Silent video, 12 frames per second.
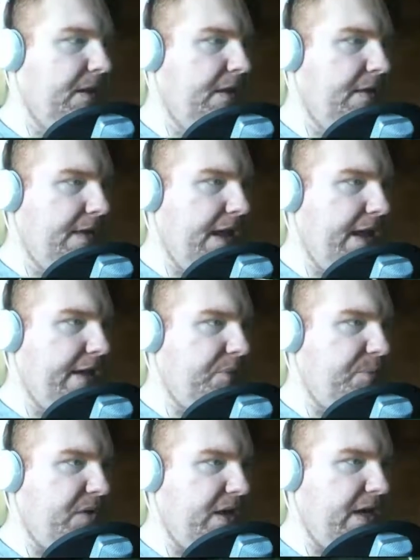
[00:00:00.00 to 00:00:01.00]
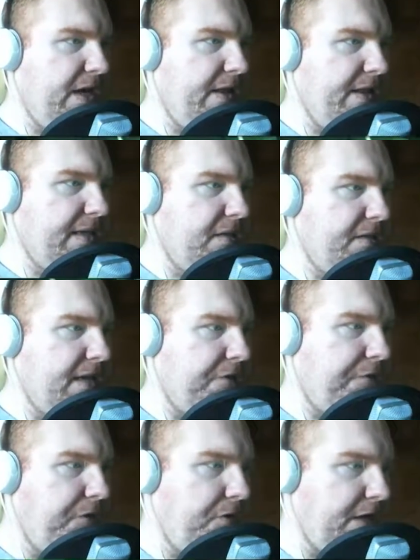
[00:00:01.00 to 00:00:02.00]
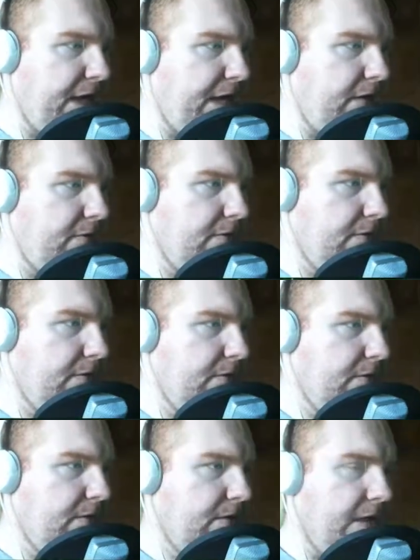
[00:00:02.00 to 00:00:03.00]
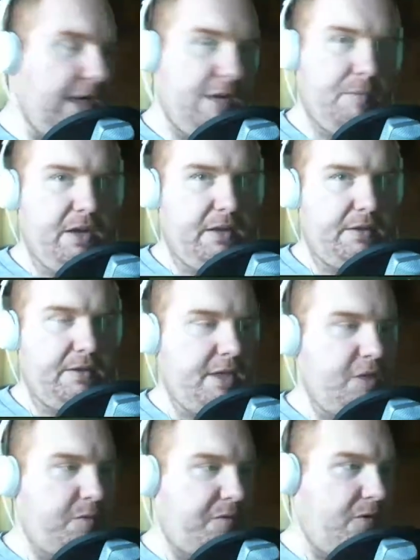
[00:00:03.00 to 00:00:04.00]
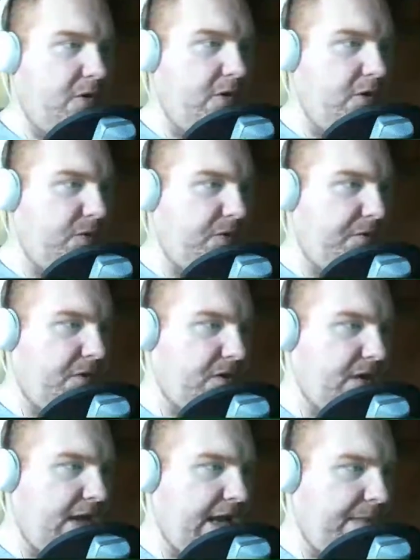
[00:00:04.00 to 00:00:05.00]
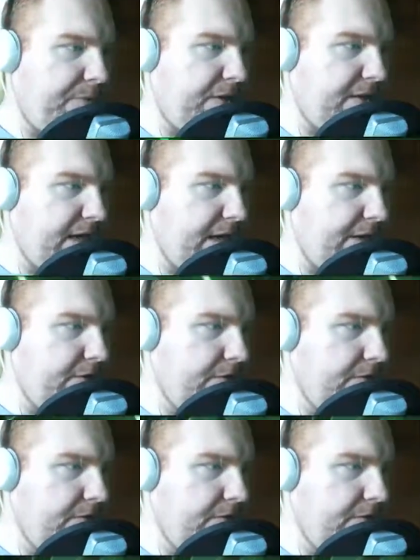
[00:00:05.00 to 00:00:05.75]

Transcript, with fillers: Thanks, but uh, that sounds kind of futile. Anybody that's seen this before knows what the fuck's gonna happen, because I do.